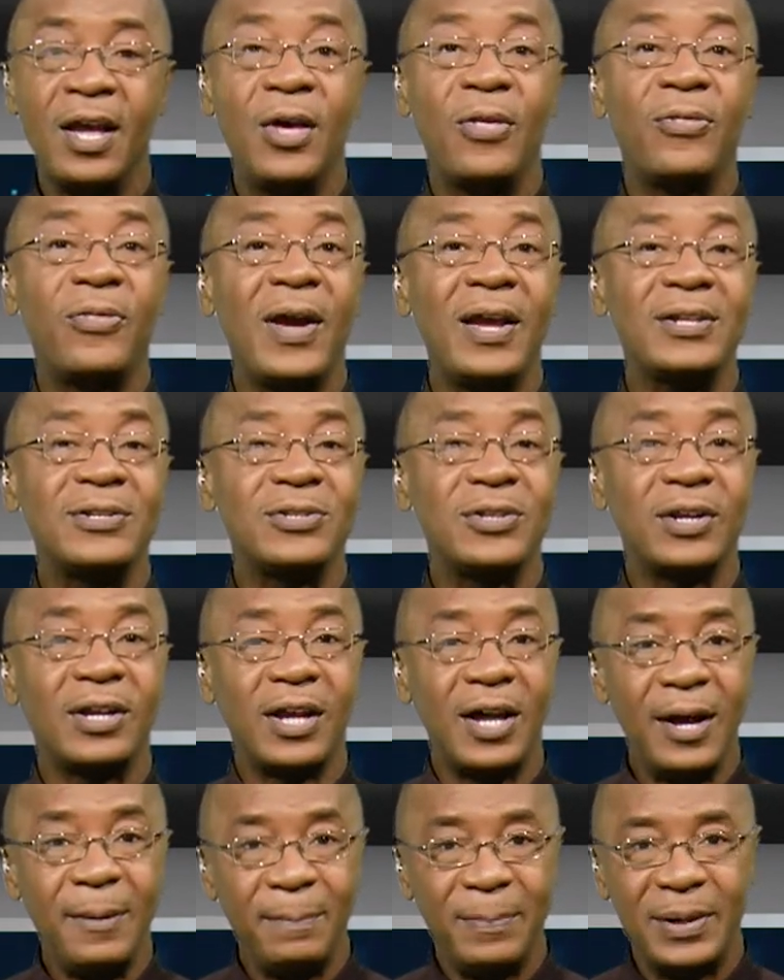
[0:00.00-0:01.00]
Thanks to the
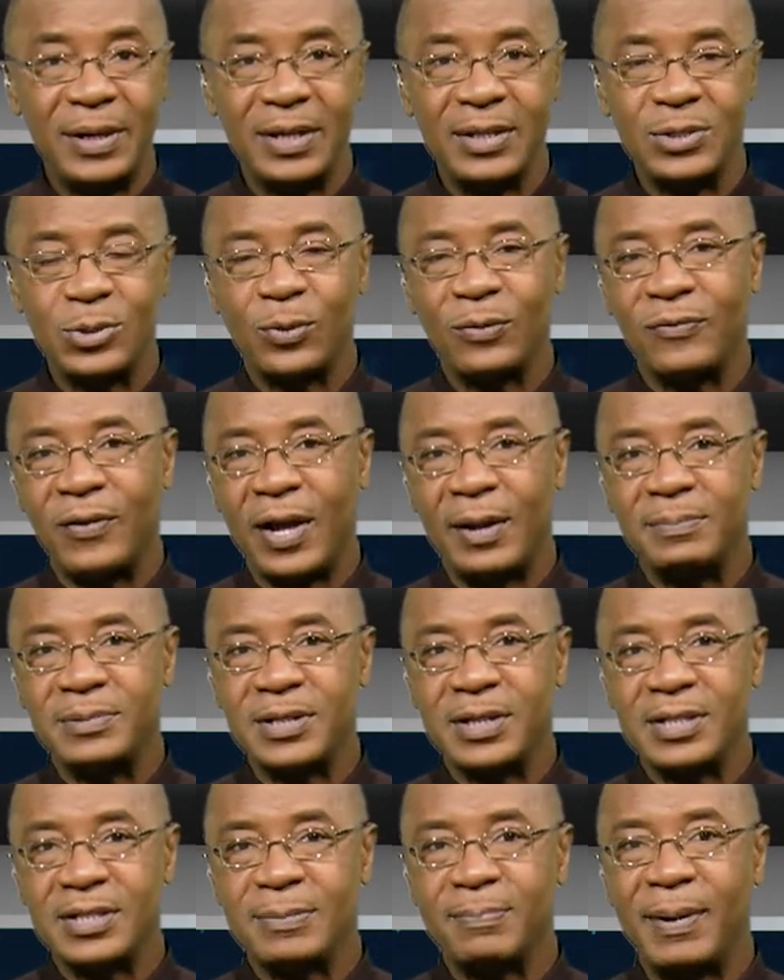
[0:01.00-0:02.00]
companies who have helped
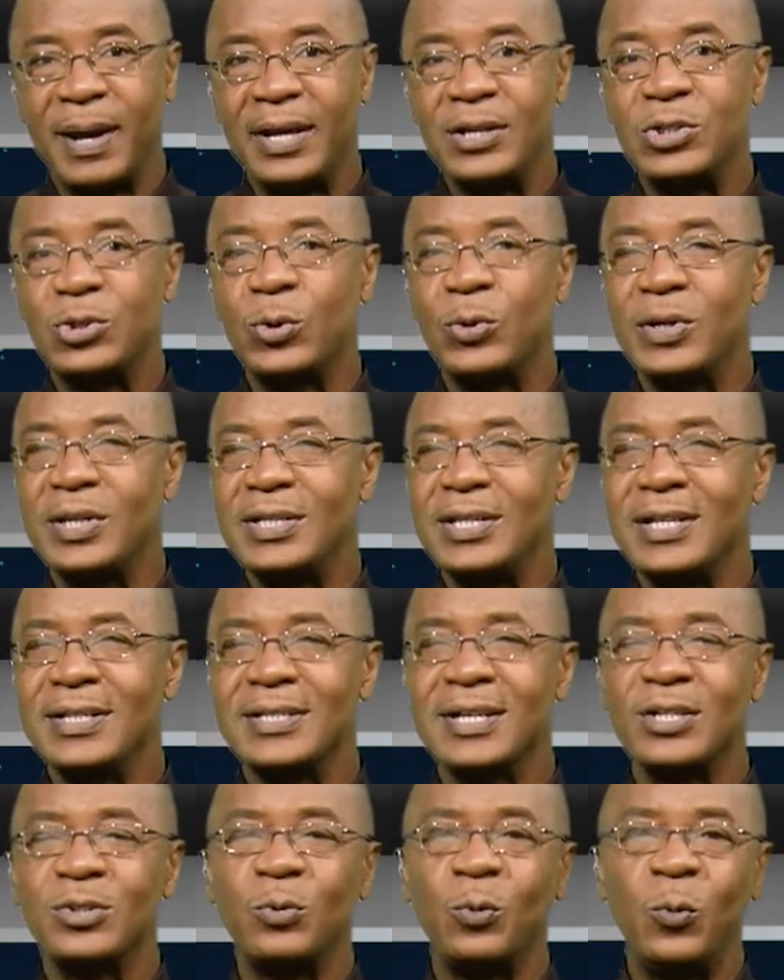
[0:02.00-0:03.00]
us by donating
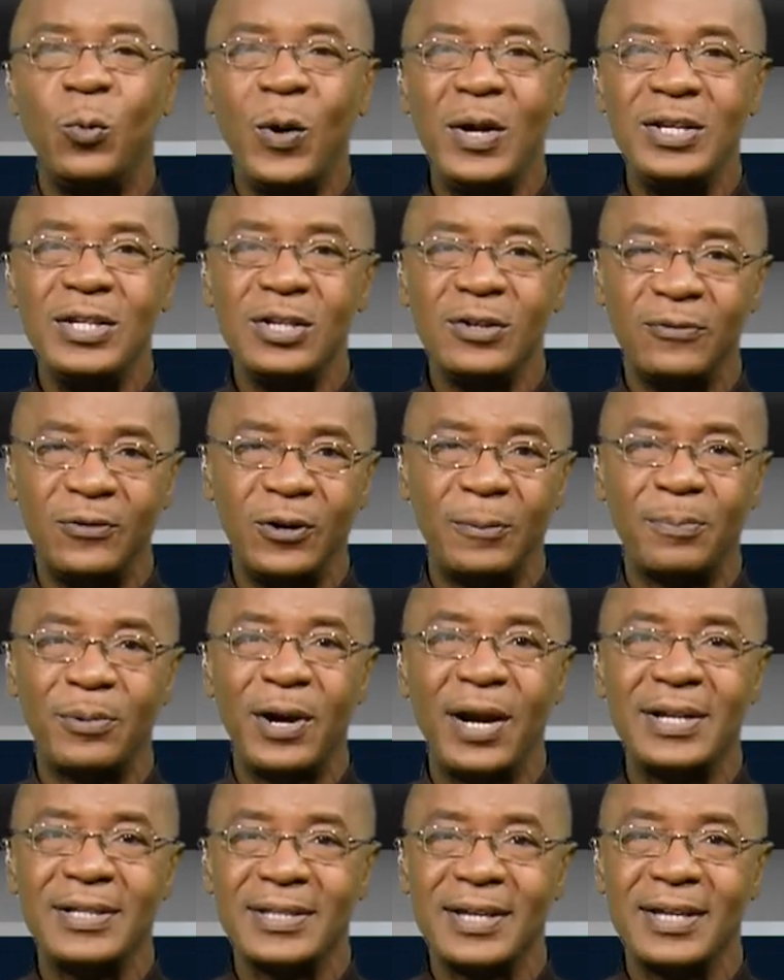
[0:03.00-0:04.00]
such wonderful
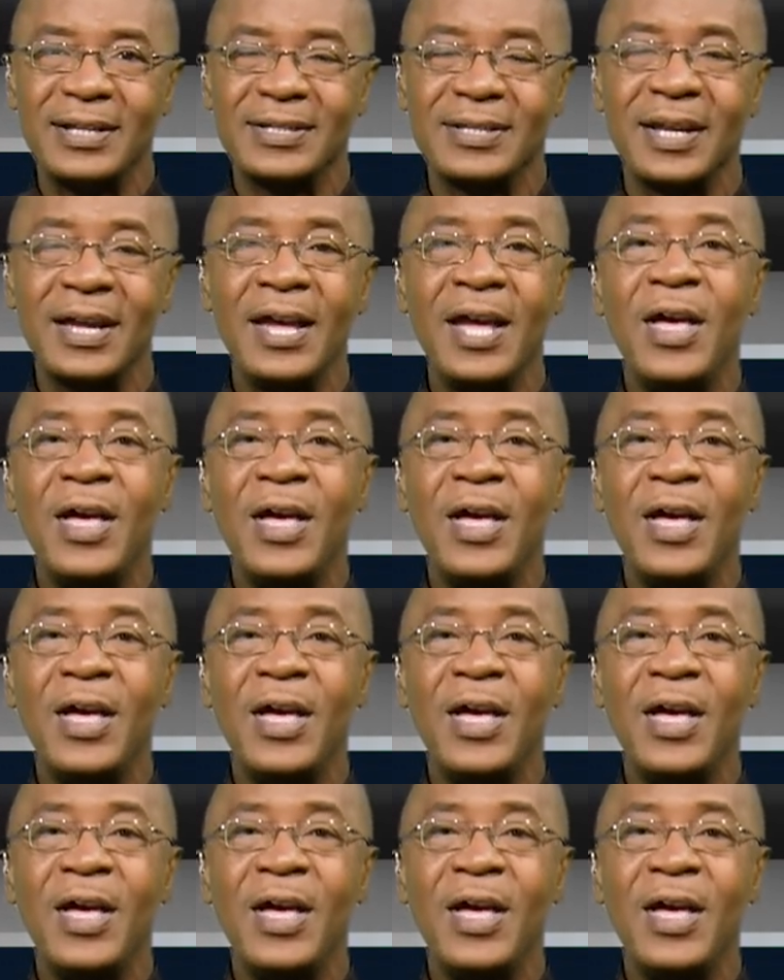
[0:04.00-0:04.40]
prizes.